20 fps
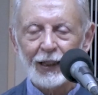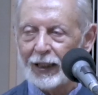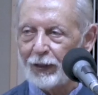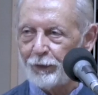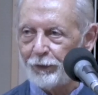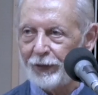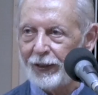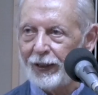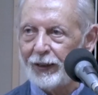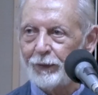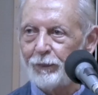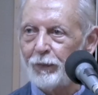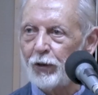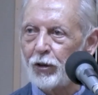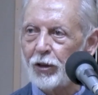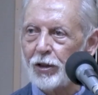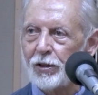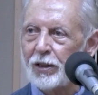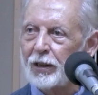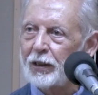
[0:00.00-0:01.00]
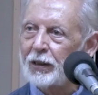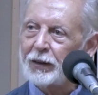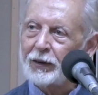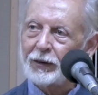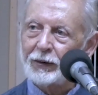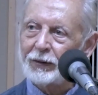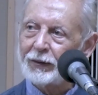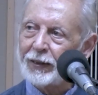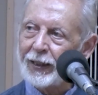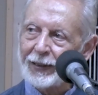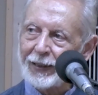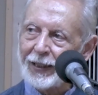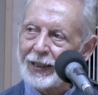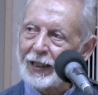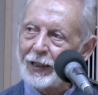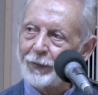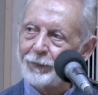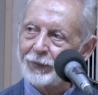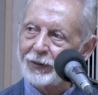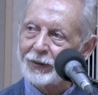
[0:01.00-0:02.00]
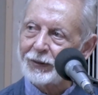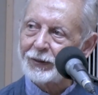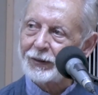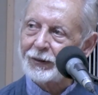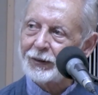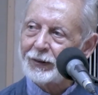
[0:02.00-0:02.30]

I failed. Because that can happen.